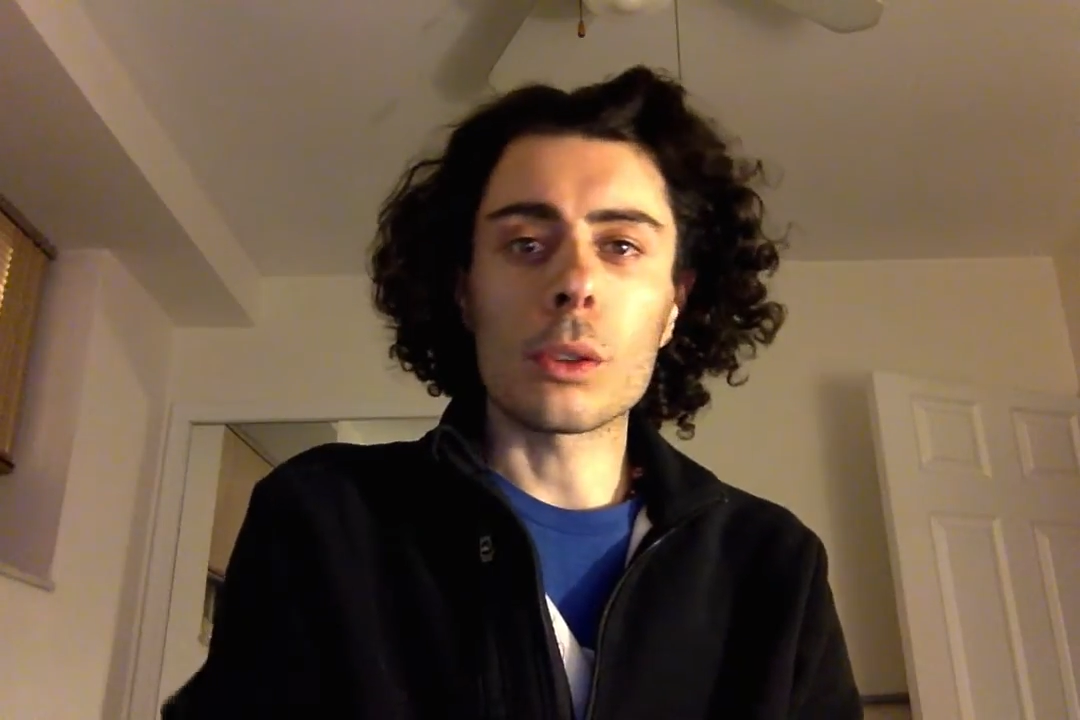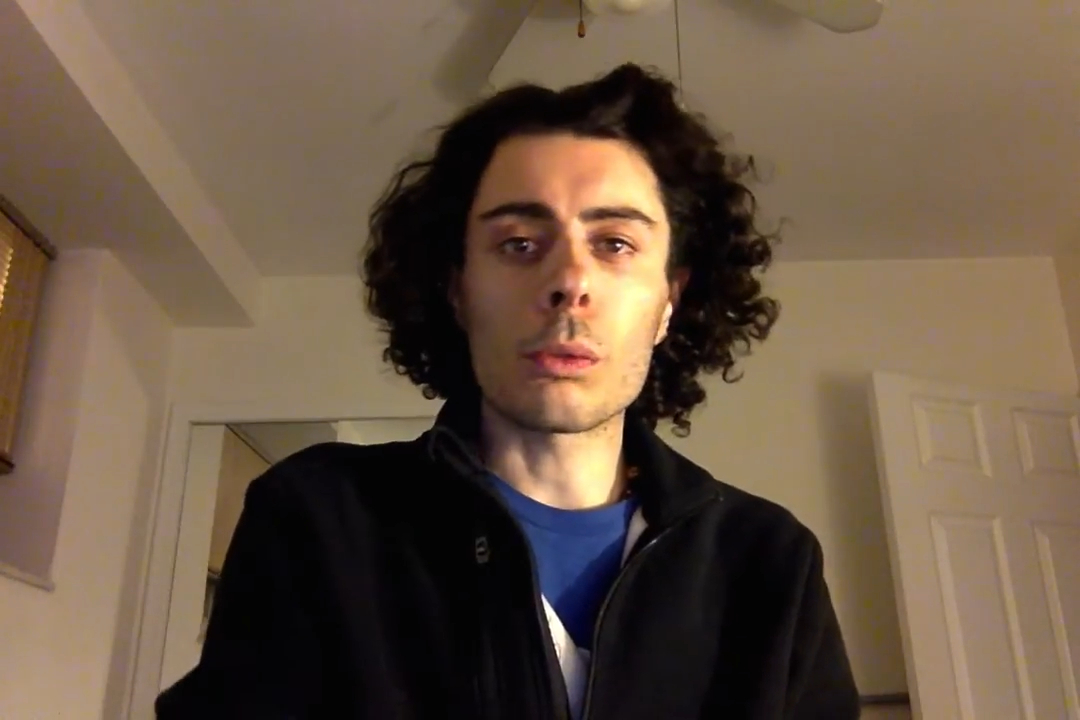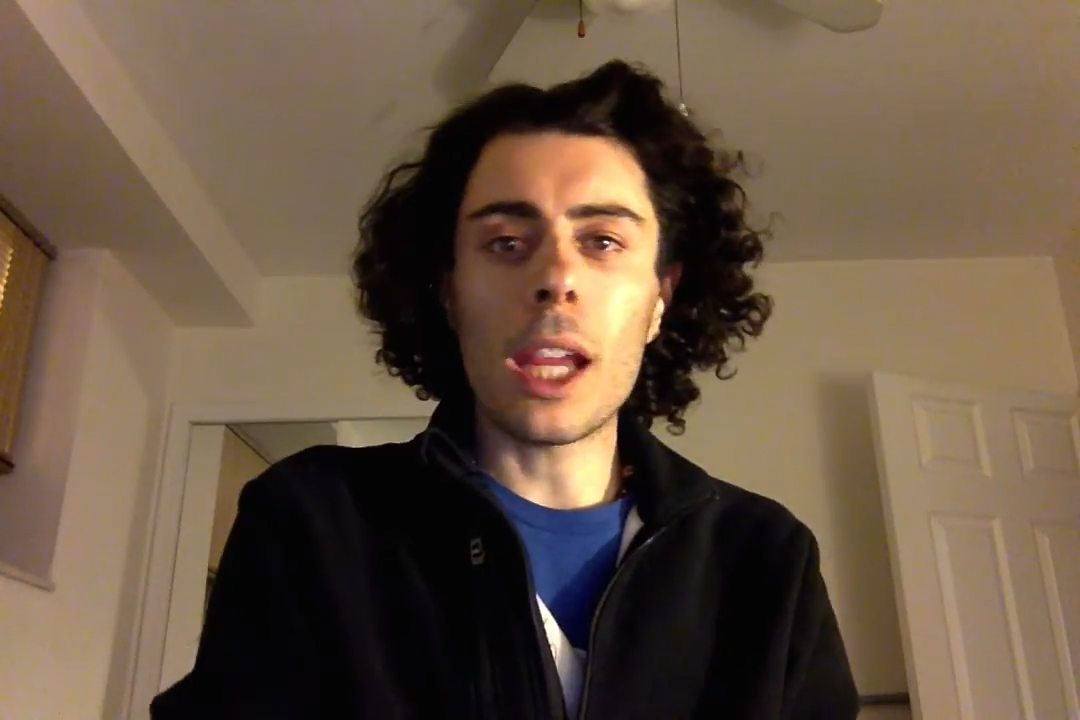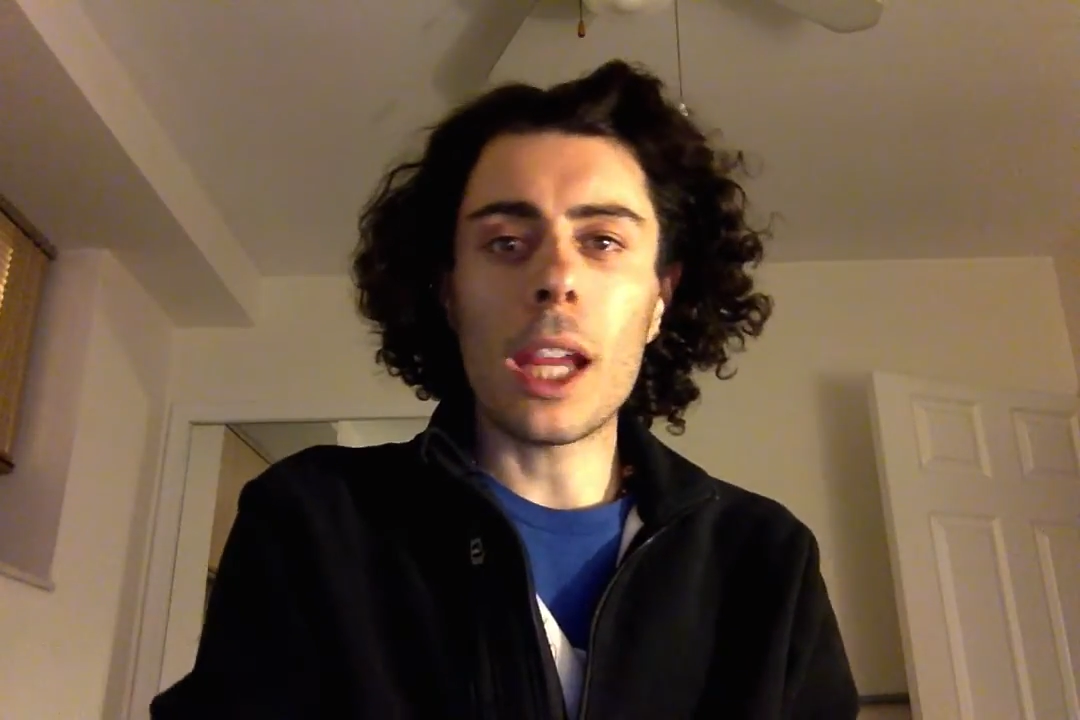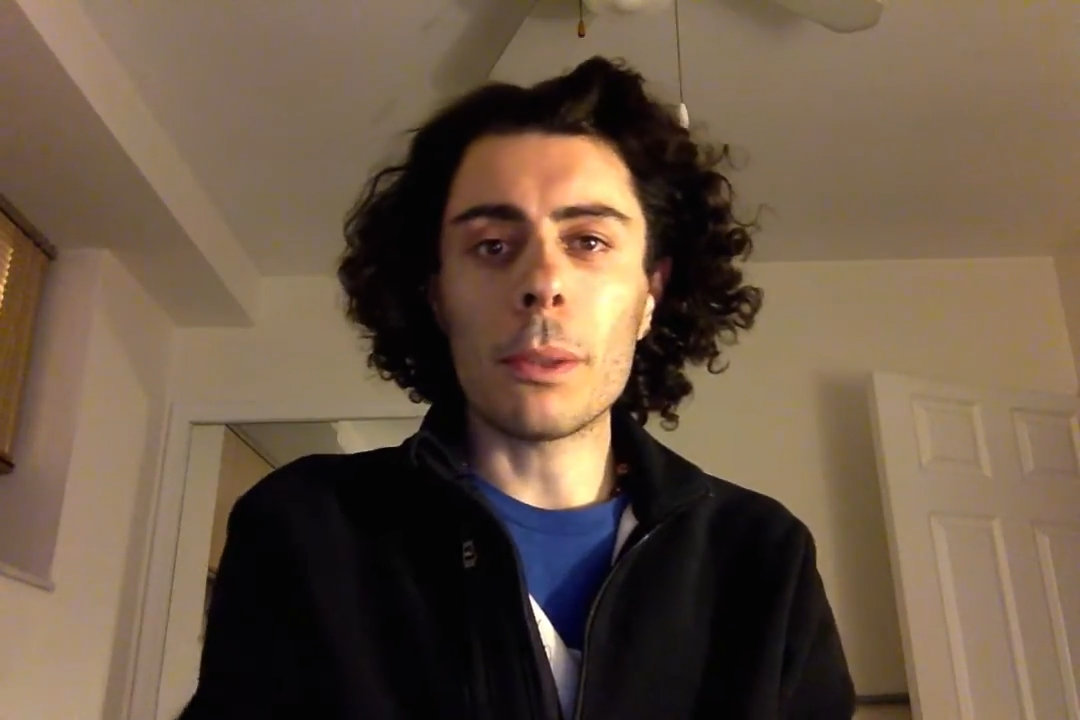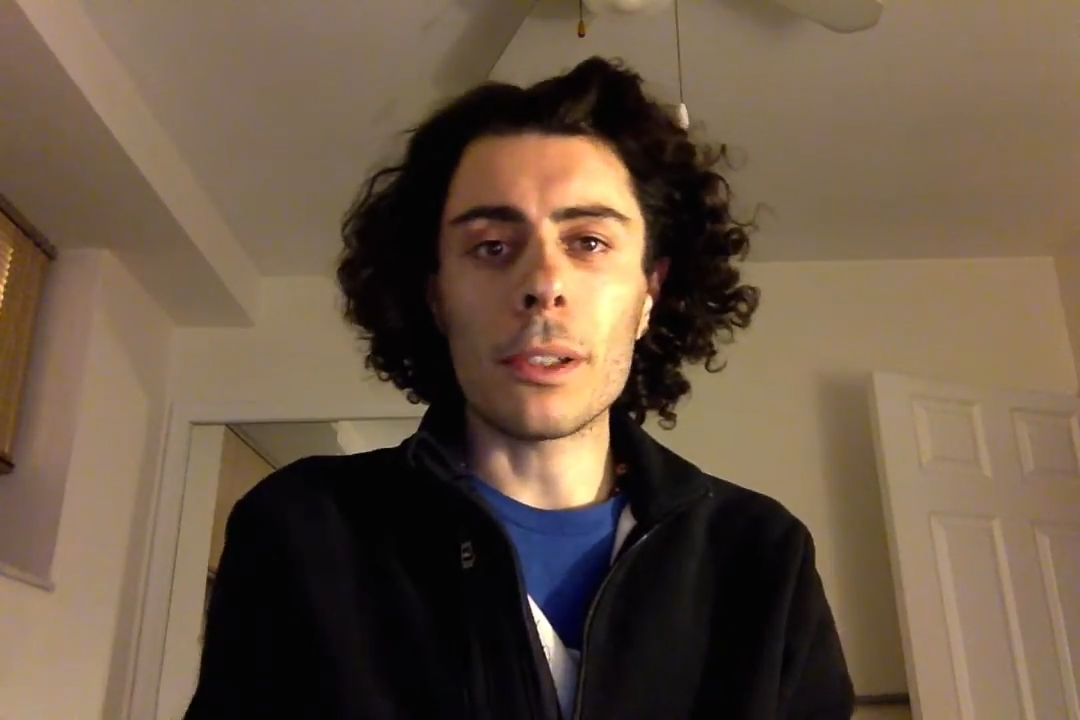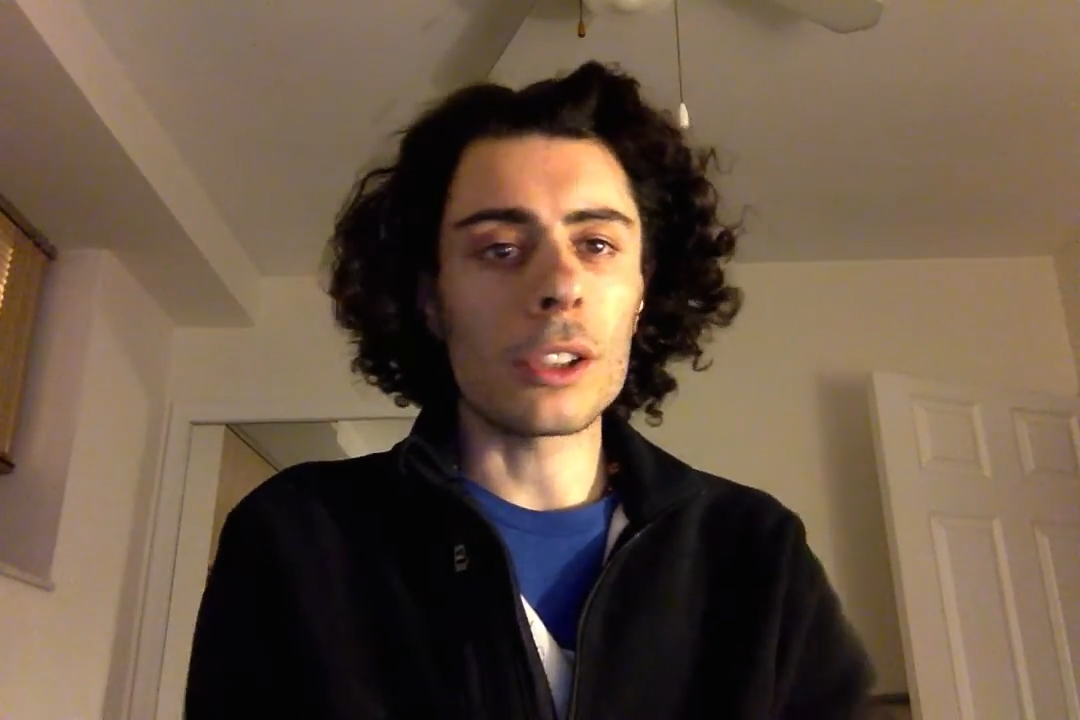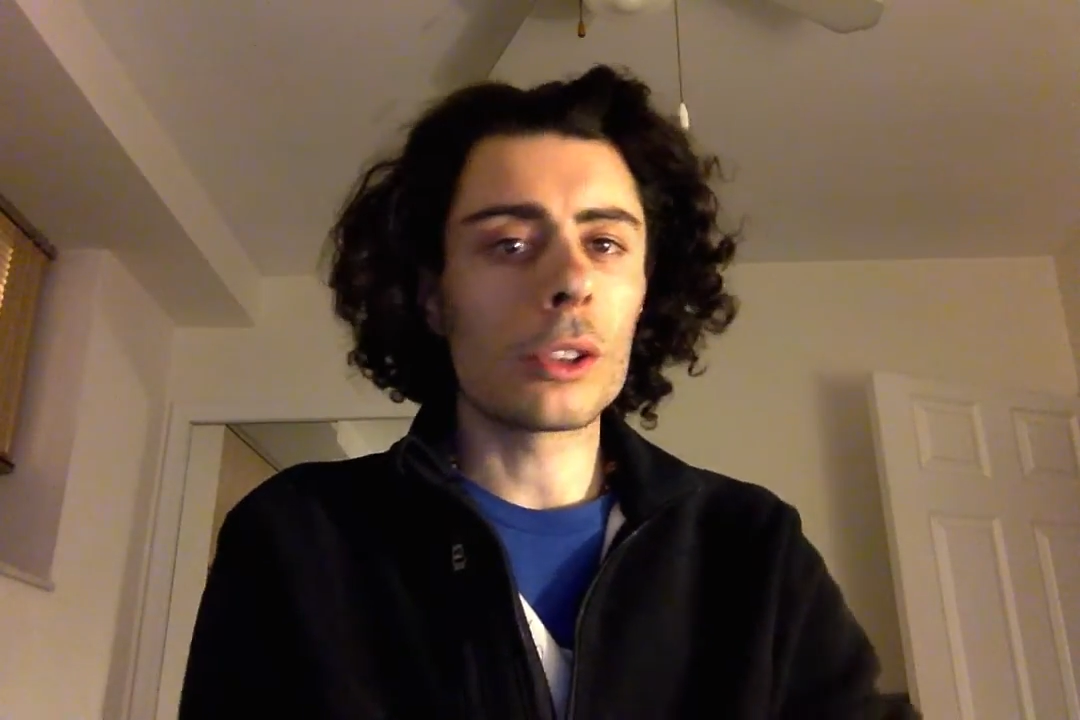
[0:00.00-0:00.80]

rape and to